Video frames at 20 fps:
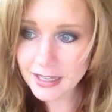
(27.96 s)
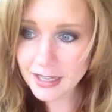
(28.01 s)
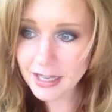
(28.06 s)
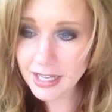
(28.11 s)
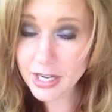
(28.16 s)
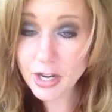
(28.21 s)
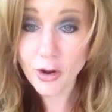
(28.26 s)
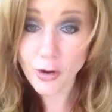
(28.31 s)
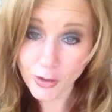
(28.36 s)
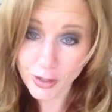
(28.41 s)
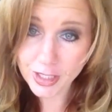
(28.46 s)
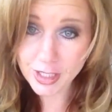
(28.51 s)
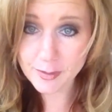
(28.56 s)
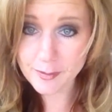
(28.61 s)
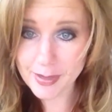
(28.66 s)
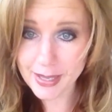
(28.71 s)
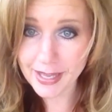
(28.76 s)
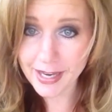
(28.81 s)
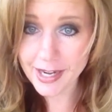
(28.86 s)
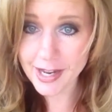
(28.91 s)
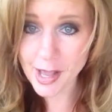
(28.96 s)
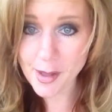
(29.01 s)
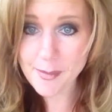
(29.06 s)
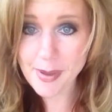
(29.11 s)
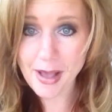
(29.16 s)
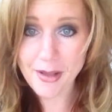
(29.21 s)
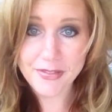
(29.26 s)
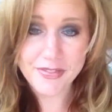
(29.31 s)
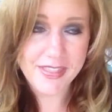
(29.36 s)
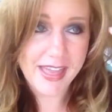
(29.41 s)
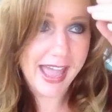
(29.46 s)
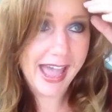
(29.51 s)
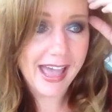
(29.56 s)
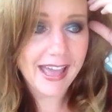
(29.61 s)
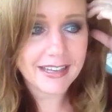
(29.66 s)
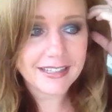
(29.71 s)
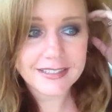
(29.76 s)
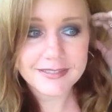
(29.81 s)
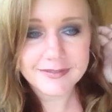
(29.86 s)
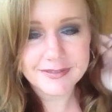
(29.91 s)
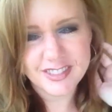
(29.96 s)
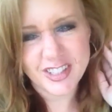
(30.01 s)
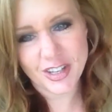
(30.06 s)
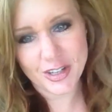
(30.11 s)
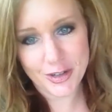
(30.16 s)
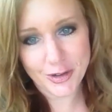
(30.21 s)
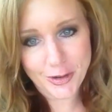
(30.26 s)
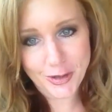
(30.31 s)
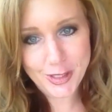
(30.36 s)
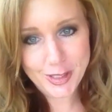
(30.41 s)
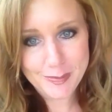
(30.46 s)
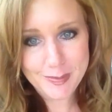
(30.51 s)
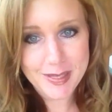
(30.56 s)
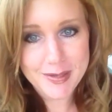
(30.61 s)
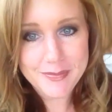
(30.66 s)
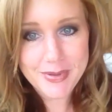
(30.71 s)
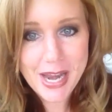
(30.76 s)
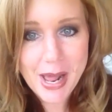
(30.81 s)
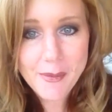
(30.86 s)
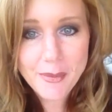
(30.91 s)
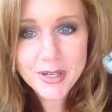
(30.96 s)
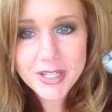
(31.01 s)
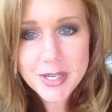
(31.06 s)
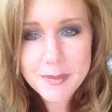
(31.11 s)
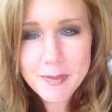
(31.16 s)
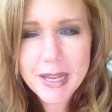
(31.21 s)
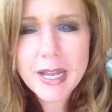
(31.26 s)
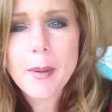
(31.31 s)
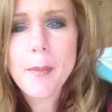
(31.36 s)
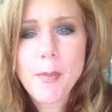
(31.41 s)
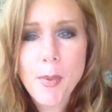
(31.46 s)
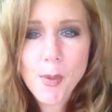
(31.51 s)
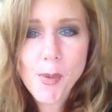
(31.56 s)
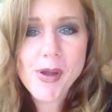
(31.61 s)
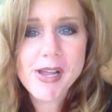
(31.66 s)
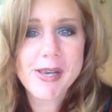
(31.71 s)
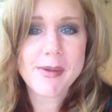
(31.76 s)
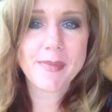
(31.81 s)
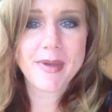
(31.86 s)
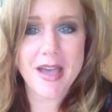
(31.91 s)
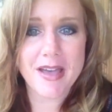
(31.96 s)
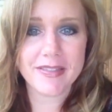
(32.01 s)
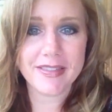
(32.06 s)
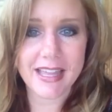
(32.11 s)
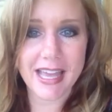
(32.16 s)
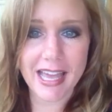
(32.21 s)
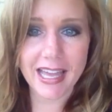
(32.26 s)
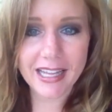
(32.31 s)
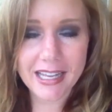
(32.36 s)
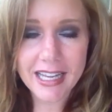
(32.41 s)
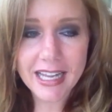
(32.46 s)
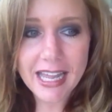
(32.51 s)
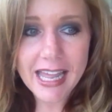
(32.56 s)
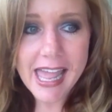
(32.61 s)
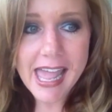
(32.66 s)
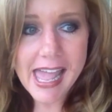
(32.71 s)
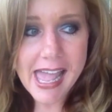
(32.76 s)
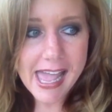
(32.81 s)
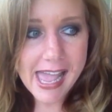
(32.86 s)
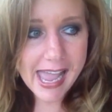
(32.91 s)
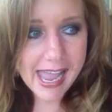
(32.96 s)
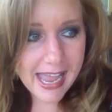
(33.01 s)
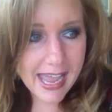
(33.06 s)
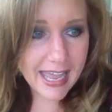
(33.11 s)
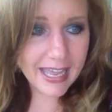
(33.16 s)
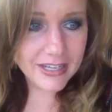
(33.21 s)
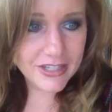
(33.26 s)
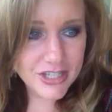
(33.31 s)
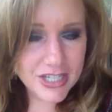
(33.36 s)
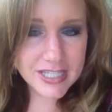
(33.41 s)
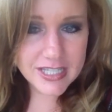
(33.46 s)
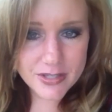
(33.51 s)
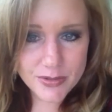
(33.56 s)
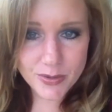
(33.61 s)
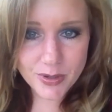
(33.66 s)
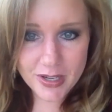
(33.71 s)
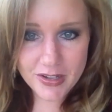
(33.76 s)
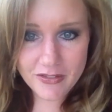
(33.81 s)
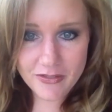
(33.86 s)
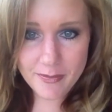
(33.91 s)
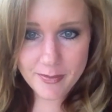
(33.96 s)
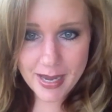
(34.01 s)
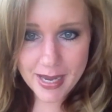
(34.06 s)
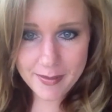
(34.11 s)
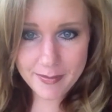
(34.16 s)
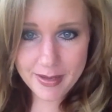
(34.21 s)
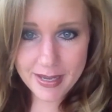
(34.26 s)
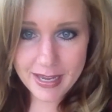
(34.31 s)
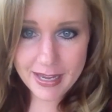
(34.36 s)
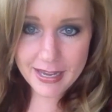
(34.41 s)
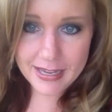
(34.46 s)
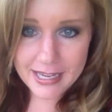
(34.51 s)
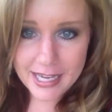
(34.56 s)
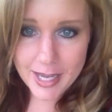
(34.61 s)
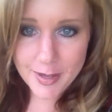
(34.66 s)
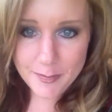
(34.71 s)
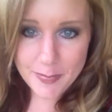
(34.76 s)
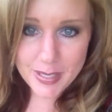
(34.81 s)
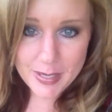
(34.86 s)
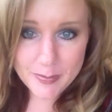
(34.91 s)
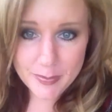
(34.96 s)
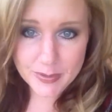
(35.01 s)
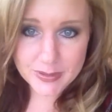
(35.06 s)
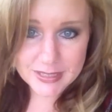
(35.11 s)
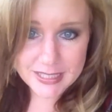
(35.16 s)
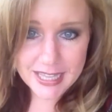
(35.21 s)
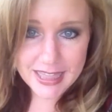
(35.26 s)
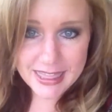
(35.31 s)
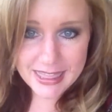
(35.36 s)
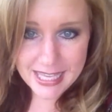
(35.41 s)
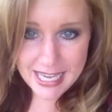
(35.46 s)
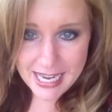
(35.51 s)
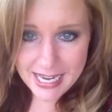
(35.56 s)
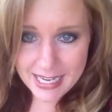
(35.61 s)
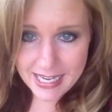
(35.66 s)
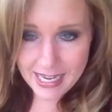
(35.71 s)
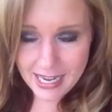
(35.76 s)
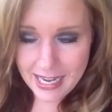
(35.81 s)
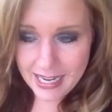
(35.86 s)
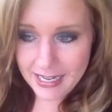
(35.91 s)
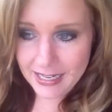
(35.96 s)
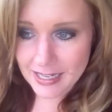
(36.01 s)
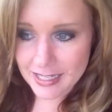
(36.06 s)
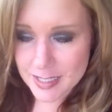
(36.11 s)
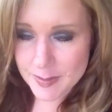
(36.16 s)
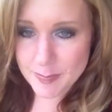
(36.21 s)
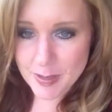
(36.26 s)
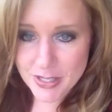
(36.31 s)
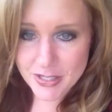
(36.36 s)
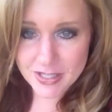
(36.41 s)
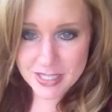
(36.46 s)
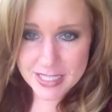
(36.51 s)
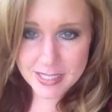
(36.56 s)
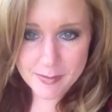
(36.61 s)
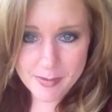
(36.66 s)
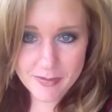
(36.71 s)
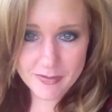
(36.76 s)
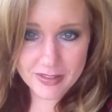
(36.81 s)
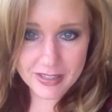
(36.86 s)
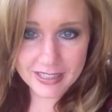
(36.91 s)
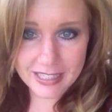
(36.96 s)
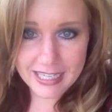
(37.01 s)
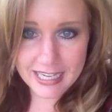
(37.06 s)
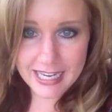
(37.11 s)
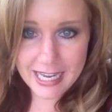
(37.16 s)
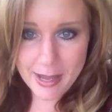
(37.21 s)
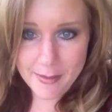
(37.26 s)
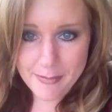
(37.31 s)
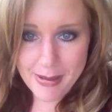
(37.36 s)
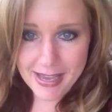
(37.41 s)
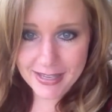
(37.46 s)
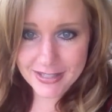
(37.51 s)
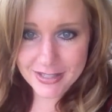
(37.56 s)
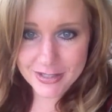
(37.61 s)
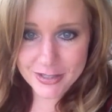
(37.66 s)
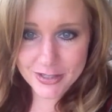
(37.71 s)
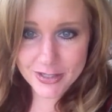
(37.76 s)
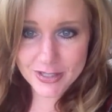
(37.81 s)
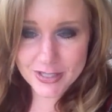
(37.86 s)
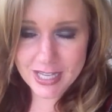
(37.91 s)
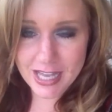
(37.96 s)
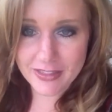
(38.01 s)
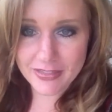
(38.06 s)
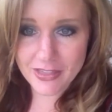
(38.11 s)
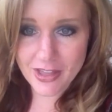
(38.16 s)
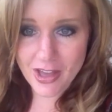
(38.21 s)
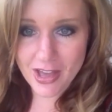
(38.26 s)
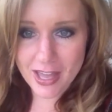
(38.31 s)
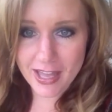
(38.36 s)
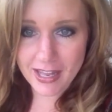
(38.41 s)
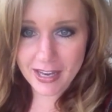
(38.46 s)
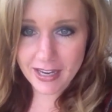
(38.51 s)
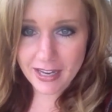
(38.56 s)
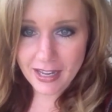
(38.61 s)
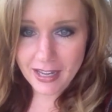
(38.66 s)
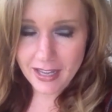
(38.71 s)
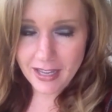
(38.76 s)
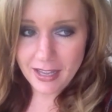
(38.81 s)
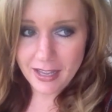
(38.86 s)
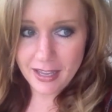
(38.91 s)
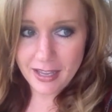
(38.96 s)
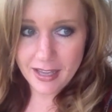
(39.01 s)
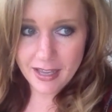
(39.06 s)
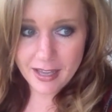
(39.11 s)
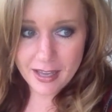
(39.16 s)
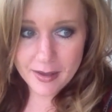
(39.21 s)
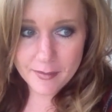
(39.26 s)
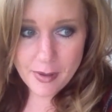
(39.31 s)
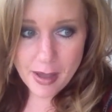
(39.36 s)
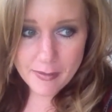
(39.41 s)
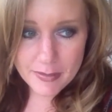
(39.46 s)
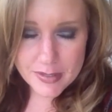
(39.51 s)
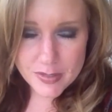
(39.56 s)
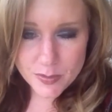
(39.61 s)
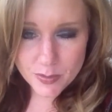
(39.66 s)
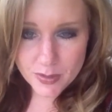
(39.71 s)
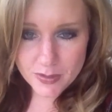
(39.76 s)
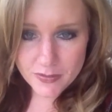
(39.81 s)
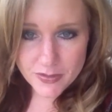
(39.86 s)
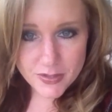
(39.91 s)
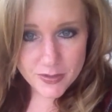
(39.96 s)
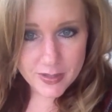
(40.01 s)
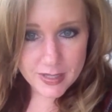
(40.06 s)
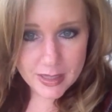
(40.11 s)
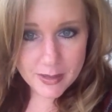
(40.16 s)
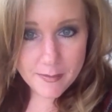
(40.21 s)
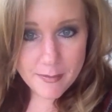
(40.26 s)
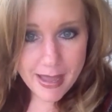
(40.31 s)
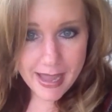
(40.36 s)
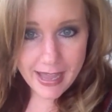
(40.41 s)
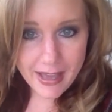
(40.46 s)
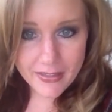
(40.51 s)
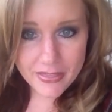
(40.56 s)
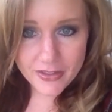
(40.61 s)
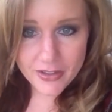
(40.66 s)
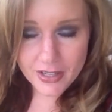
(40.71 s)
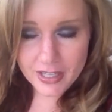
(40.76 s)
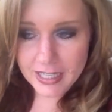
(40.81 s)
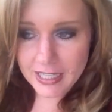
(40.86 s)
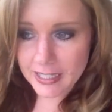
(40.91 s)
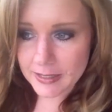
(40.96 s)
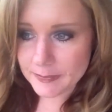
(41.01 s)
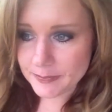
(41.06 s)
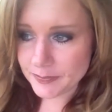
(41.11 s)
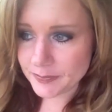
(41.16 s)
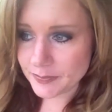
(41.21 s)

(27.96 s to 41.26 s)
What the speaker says: an argument about that. Not an argument, but I wanted to make a point about that and just sort of maybe get people to thinking, especially some of the leading ambassadors. I thought I was sort of doing the math on it,